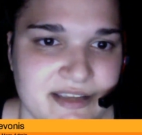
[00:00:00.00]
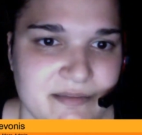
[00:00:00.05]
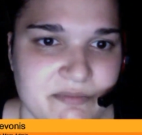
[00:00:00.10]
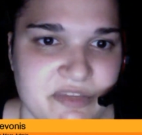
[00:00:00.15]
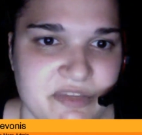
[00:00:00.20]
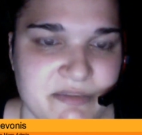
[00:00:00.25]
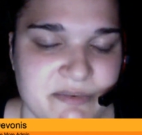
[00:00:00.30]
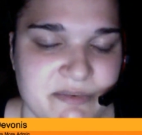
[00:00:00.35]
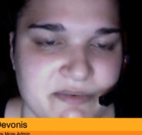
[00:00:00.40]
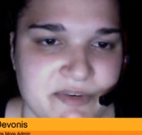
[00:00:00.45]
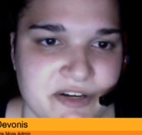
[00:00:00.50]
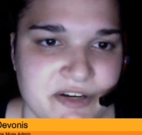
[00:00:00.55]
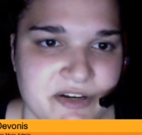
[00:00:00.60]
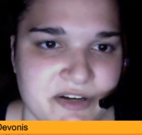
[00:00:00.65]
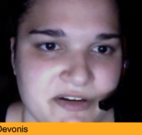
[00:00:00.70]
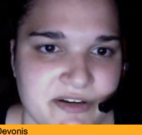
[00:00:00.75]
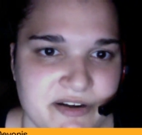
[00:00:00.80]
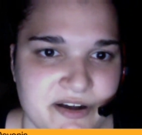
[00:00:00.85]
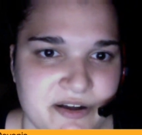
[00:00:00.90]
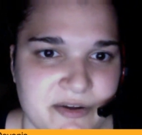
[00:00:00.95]
people
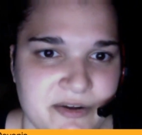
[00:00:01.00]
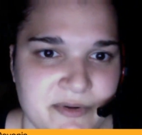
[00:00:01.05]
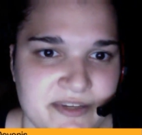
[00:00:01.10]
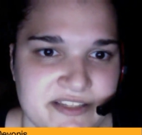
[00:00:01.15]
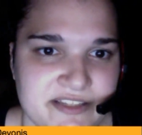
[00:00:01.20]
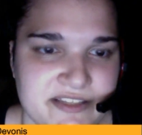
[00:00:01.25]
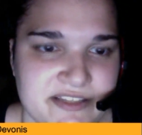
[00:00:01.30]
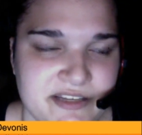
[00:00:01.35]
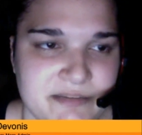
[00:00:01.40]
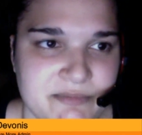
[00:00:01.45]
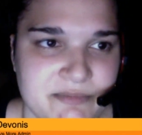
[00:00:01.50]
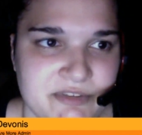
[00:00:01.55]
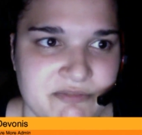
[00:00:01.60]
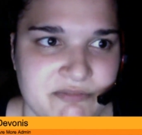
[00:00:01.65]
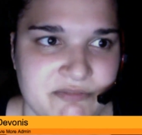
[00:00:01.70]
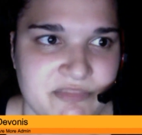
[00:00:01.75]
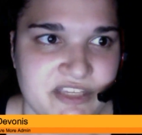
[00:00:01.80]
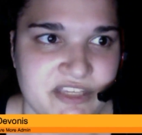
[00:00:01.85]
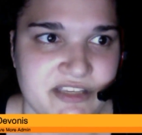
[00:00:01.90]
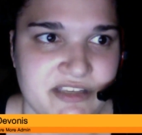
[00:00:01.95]
were always going to be
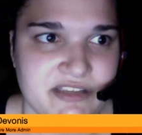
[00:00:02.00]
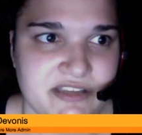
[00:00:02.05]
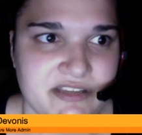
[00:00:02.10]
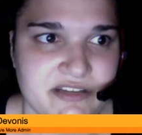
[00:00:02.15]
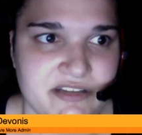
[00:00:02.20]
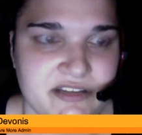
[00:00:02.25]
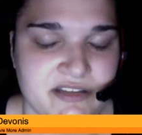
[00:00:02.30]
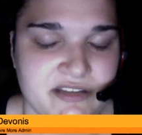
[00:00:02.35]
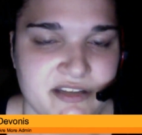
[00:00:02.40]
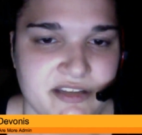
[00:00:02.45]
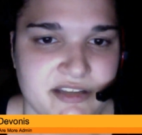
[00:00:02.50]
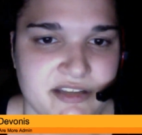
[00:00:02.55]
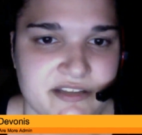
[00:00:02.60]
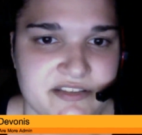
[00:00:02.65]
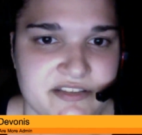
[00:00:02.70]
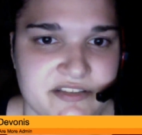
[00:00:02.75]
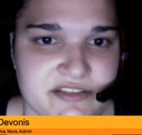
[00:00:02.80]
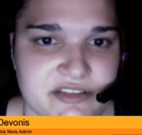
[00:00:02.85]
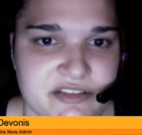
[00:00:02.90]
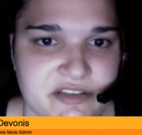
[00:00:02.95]
mean and
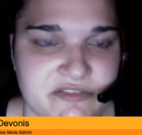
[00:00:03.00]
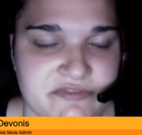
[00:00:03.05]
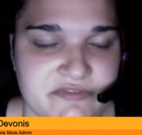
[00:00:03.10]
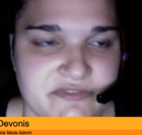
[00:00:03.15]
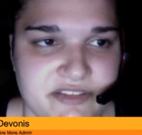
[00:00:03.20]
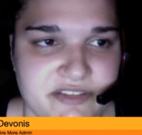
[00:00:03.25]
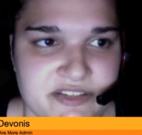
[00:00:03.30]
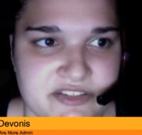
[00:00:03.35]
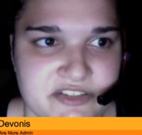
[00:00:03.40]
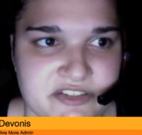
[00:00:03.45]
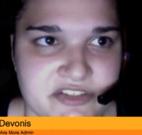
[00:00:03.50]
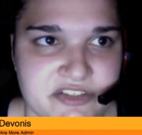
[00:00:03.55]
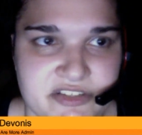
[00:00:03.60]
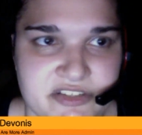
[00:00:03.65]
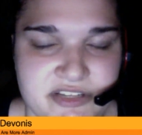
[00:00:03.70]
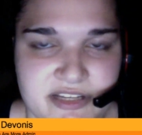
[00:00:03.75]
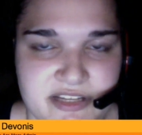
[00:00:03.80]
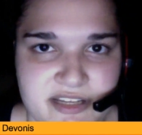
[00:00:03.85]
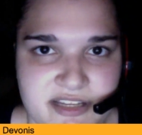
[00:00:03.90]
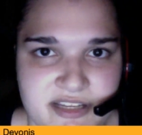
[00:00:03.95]
selfish
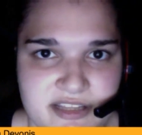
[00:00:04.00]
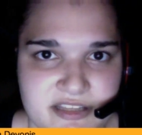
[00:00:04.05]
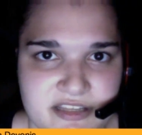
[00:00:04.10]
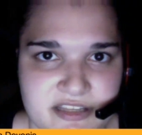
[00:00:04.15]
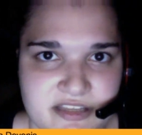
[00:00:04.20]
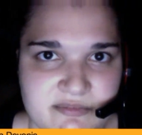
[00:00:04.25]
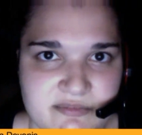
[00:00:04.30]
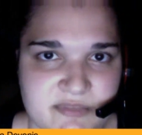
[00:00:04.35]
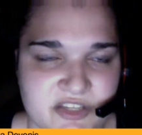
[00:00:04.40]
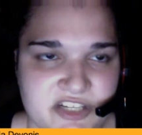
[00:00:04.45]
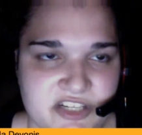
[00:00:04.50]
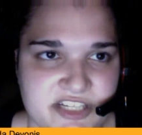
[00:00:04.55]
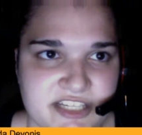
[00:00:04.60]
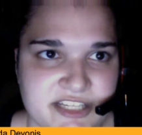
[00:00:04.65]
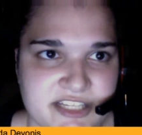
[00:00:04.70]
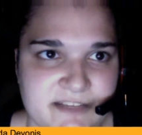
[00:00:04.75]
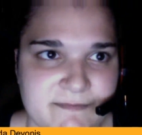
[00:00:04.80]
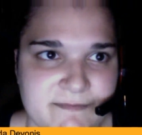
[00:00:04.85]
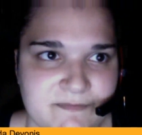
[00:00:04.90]
in the community.